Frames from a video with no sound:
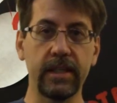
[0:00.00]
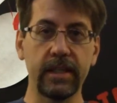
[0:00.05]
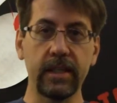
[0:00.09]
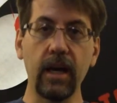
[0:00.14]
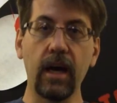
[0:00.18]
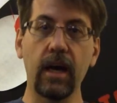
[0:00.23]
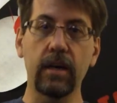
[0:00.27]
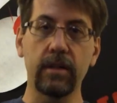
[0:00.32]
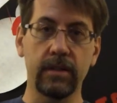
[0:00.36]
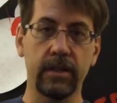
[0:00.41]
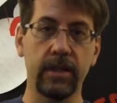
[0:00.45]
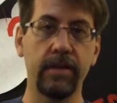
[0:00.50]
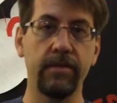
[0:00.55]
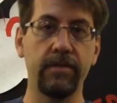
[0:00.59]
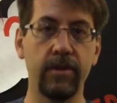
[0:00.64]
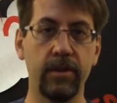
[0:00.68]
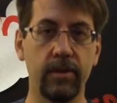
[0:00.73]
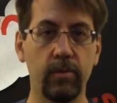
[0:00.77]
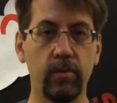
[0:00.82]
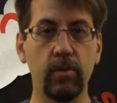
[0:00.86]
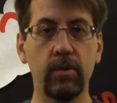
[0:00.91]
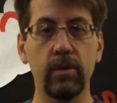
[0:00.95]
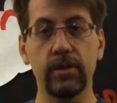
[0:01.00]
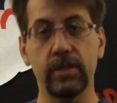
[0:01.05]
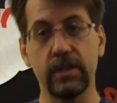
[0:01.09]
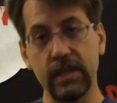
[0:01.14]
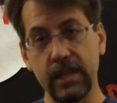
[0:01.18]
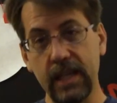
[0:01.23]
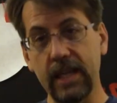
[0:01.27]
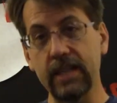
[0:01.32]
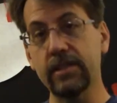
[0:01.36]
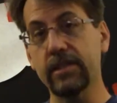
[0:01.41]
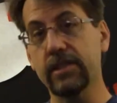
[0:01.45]
God will give you the words.
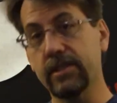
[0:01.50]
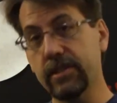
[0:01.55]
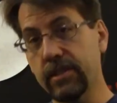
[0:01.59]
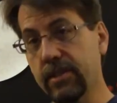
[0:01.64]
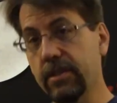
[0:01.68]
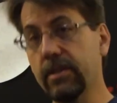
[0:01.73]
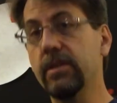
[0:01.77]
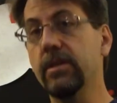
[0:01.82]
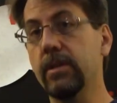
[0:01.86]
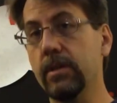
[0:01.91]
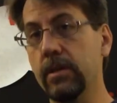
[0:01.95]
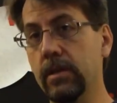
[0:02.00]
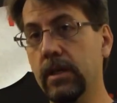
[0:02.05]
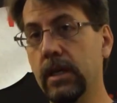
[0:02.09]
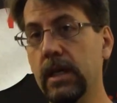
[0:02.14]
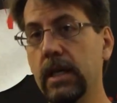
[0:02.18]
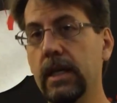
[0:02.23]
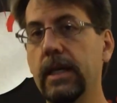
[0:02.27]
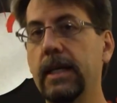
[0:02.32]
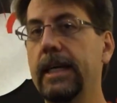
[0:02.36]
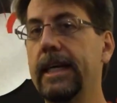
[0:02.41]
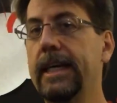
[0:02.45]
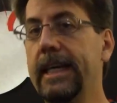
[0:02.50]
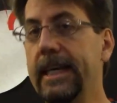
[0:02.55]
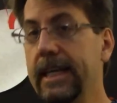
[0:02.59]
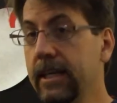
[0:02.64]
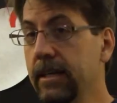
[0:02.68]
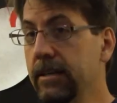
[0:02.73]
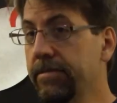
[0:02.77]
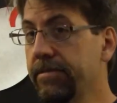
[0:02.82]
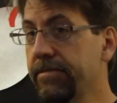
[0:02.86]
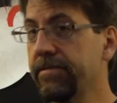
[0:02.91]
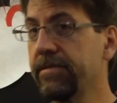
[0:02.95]
That's true
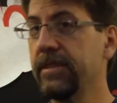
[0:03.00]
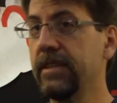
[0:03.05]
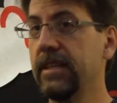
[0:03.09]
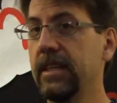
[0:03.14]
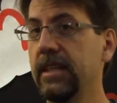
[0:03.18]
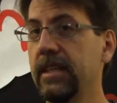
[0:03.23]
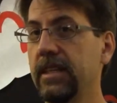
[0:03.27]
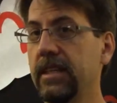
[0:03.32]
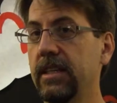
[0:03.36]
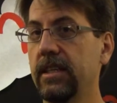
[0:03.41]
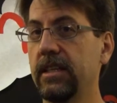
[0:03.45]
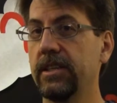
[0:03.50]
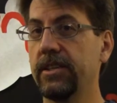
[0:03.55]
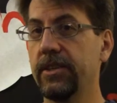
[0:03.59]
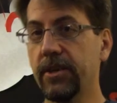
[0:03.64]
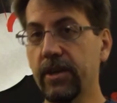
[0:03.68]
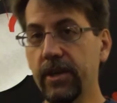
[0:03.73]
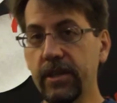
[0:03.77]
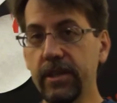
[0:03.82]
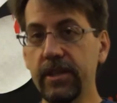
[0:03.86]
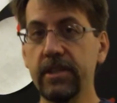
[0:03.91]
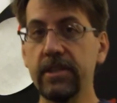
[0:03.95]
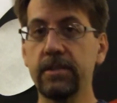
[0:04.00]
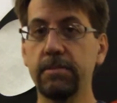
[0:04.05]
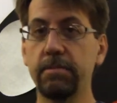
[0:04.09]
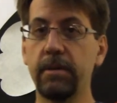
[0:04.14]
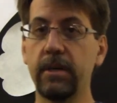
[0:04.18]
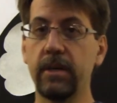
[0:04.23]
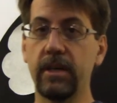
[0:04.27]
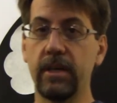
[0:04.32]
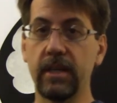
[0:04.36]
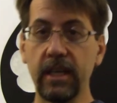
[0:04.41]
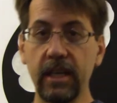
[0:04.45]
if you're in the
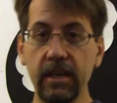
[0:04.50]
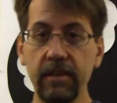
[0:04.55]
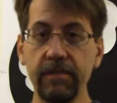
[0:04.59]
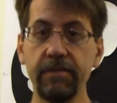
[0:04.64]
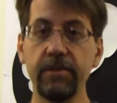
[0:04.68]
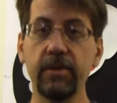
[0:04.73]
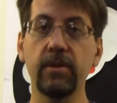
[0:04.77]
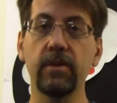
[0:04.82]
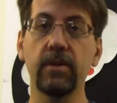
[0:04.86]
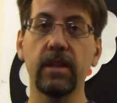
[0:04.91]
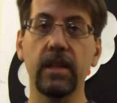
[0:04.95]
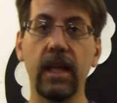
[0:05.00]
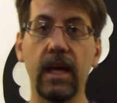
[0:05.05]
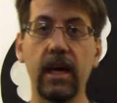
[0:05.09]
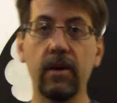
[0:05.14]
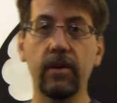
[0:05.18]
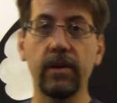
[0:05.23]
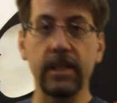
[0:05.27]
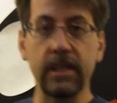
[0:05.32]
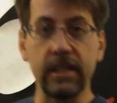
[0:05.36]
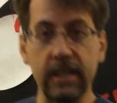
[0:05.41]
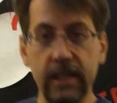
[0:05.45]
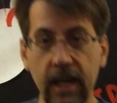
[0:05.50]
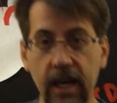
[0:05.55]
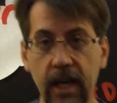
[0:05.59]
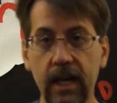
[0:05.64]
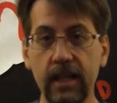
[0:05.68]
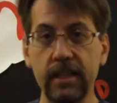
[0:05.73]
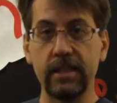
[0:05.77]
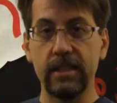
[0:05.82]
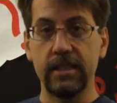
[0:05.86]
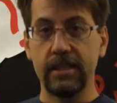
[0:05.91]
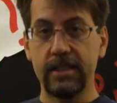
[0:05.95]
Spirit, if you're allowing
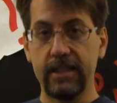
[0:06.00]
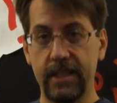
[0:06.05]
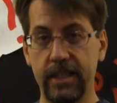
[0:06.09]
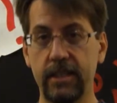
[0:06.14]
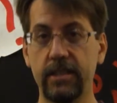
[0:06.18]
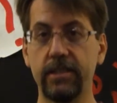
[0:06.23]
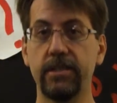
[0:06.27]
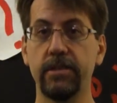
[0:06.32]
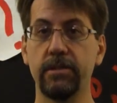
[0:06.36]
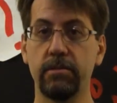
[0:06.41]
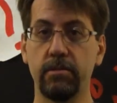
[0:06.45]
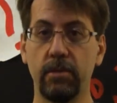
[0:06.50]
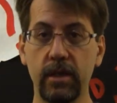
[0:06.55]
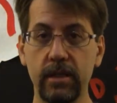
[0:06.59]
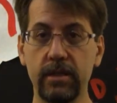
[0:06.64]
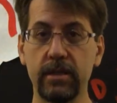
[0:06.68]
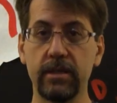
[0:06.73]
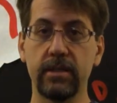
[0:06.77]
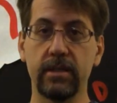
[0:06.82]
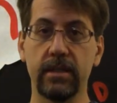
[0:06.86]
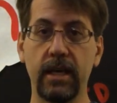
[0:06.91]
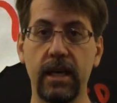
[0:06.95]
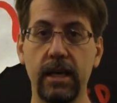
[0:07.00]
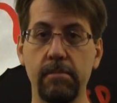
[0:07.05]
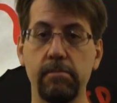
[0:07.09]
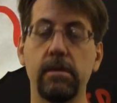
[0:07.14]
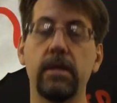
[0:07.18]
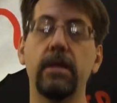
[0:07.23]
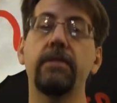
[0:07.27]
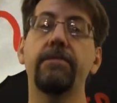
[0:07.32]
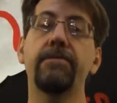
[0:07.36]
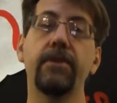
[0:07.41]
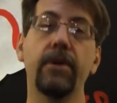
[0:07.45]
God to tell you what to say.
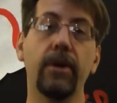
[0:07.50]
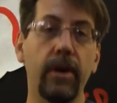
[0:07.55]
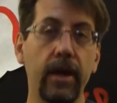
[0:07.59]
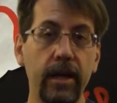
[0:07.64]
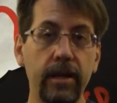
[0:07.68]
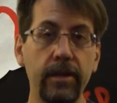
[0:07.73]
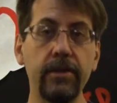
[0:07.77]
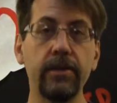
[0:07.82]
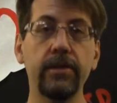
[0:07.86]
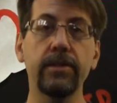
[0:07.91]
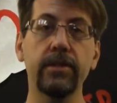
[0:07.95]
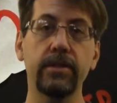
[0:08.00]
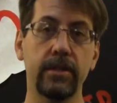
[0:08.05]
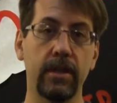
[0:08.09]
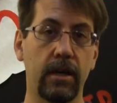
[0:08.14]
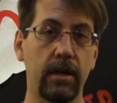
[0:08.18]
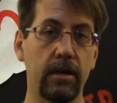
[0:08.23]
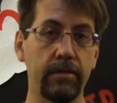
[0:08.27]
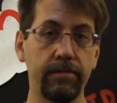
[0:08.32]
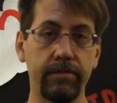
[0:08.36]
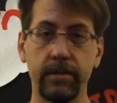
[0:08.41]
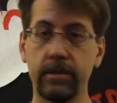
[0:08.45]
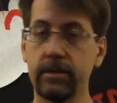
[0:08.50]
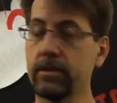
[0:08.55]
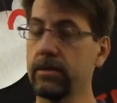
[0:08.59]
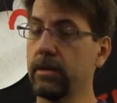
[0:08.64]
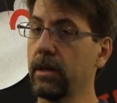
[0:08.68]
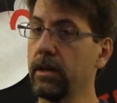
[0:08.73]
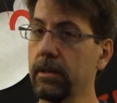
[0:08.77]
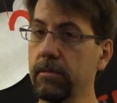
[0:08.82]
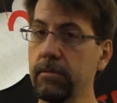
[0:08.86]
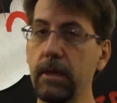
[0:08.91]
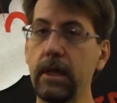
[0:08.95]
But if you're in yourself and it's
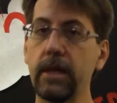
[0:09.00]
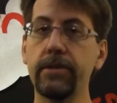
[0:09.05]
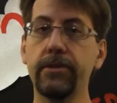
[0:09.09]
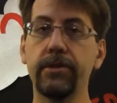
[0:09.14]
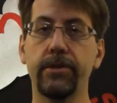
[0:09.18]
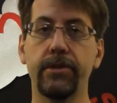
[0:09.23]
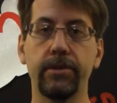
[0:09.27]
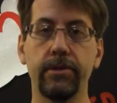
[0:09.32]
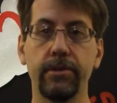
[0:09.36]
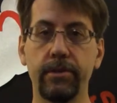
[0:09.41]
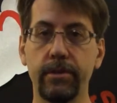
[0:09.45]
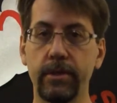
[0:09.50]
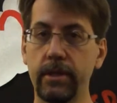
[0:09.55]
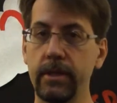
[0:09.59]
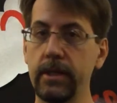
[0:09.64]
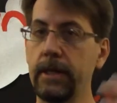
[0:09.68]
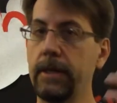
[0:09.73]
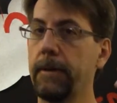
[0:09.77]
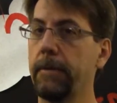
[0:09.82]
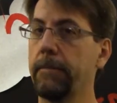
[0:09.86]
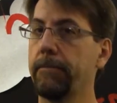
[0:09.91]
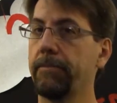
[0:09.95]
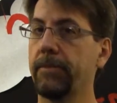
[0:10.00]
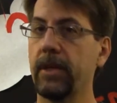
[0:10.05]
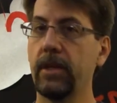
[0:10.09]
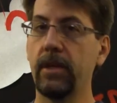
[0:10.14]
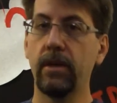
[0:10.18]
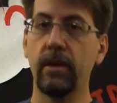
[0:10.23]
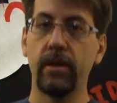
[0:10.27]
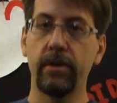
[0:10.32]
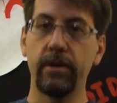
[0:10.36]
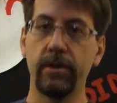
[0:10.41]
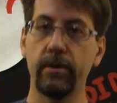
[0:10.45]
all about you and,
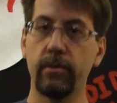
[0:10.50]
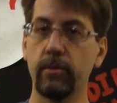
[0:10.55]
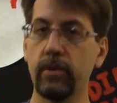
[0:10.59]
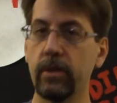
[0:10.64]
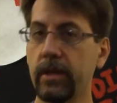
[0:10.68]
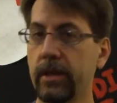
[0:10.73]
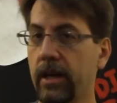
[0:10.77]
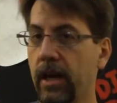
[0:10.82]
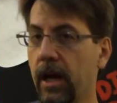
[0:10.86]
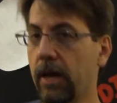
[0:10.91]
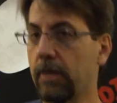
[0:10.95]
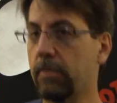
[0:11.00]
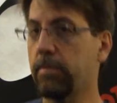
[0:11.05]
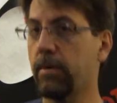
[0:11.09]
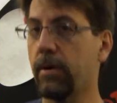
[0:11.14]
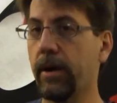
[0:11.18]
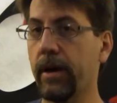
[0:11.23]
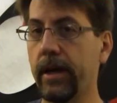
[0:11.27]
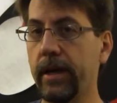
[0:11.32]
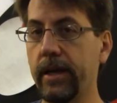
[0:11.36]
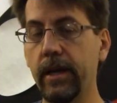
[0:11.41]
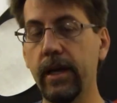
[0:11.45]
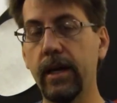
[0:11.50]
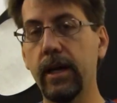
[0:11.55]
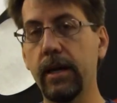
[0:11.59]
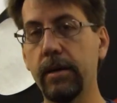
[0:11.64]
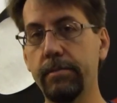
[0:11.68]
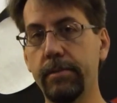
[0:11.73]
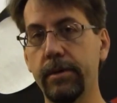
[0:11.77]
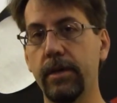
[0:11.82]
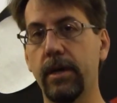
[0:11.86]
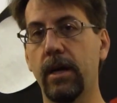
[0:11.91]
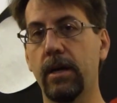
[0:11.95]
you know, you're really not prayed
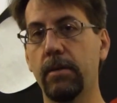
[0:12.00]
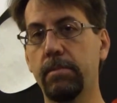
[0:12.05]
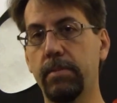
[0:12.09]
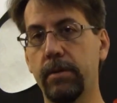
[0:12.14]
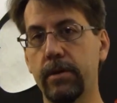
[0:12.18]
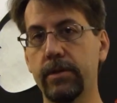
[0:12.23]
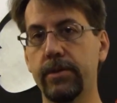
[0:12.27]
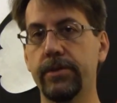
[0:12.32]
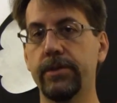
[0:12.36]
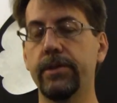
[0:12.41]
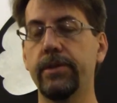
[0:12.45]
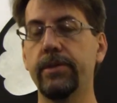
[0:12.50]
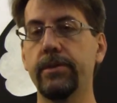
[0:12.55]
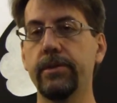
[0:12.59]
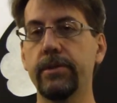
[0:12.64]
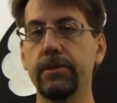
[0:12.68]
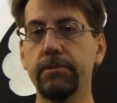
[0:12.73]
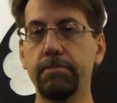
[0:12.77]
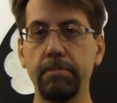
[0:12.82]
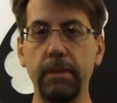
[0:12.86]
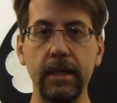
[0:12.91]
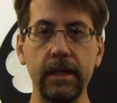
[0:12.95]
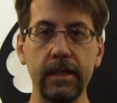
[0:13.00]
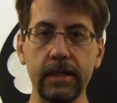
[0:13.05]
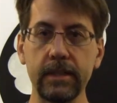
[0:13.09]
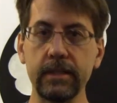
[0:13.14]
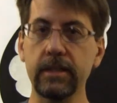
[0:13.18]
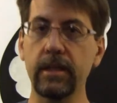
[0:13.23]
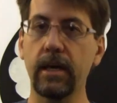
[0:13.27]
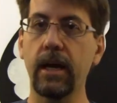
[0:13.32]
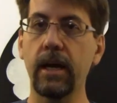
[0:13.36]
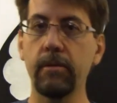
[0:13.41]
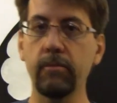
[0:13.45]
up, you're not a person who is spending
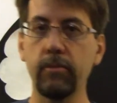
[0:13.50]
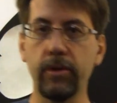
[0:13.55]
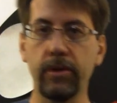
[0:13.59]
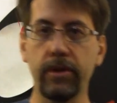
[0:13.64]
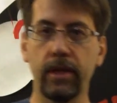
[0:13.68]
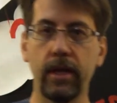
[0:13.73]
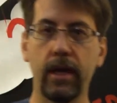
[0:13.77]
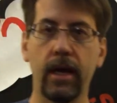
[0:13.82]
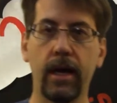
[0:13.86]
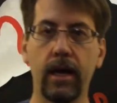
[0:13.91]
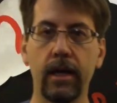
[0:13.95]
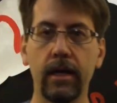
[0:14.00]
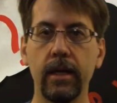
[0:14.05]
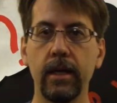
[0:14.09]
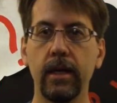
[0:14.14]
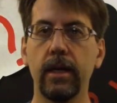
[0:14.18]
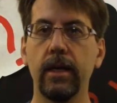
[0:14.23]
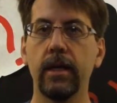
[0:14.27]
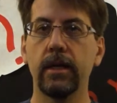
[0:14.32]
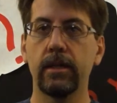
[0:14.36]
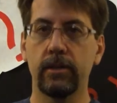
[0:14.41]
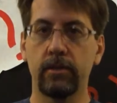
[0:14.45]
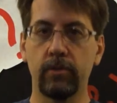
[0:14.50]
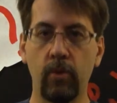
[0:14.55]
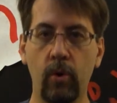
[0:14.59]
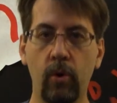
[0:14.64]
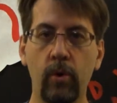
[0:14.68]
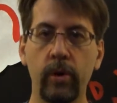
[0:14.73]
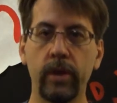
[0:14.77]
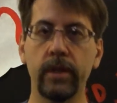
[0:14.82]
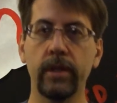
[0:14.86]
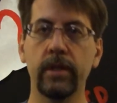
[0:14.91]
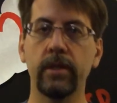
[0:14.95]
time with God,
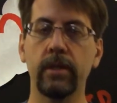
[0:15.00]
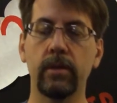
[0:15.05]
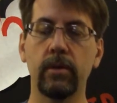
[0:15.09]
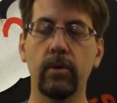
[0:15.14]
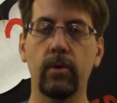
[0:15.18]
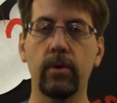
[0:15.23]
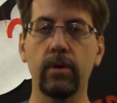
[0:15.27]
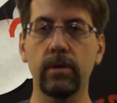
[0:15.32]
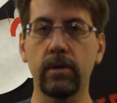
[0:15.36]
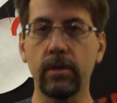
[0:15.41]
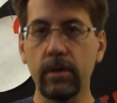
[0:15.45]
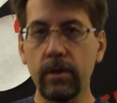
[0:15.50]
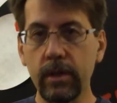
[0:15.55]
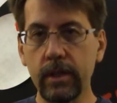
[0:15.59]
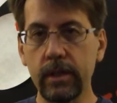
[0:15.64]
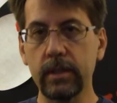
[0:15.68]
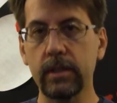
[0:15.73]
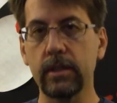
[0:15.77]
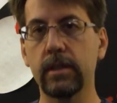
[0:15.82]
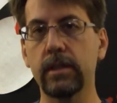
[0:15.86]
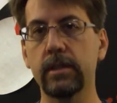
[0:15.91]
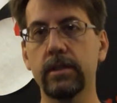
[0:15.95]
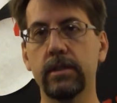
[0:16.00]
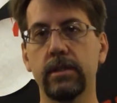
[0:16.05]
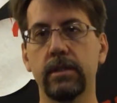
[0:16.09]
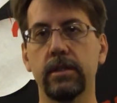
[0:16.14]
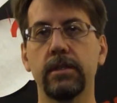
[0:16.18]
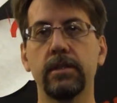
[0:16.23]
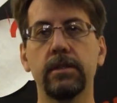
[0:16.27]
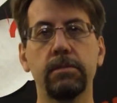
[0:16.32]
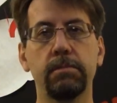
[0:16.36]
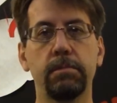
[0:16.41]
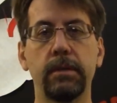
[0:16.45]
growing in the Lord, learning to listen to
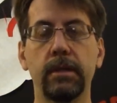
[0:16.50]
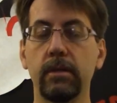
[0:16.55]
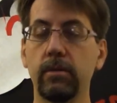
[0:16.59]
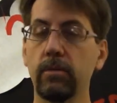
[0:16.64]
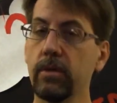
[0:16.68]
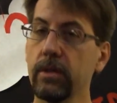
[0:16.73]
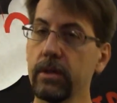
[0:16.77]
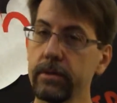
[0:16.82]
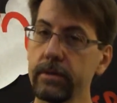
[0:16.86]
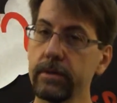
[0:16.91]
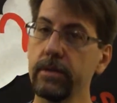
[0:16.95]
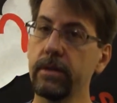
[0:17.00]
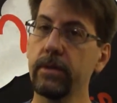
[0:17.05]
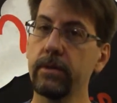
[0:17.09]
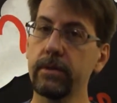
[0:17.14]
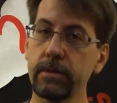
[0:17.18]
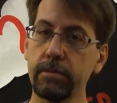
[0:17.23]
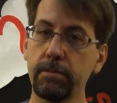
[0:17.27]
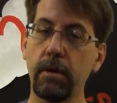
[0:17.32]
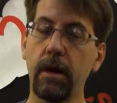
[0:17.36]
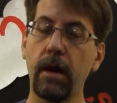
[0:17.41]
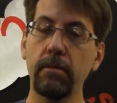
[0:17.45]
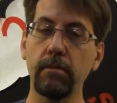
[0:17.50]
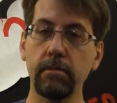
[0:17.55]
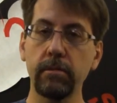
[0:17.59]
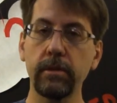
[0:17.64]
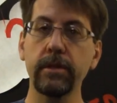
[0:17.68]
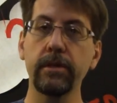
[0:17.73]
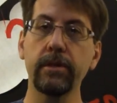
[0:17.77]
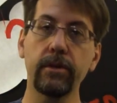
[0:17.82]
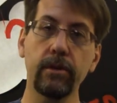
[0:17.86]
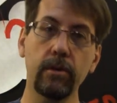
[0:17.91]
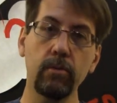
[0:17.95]
the Spirit, well, you know, it's
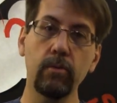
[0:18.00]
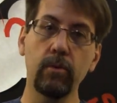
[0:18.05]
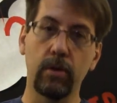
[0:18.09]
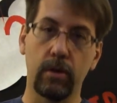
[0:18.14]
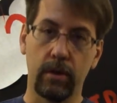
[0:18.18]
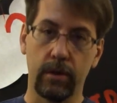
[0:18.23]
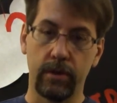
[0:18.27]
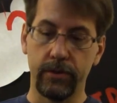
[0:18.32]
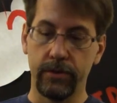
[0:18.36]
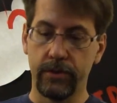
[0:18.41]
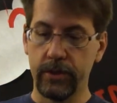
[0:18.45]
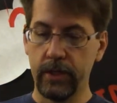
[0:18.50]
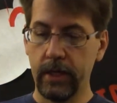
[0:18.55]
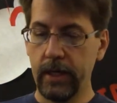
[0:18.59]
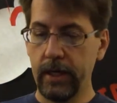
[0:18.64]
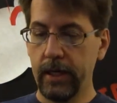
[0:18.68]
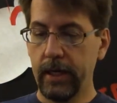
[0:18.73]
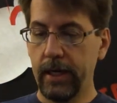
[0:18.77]
probably your words.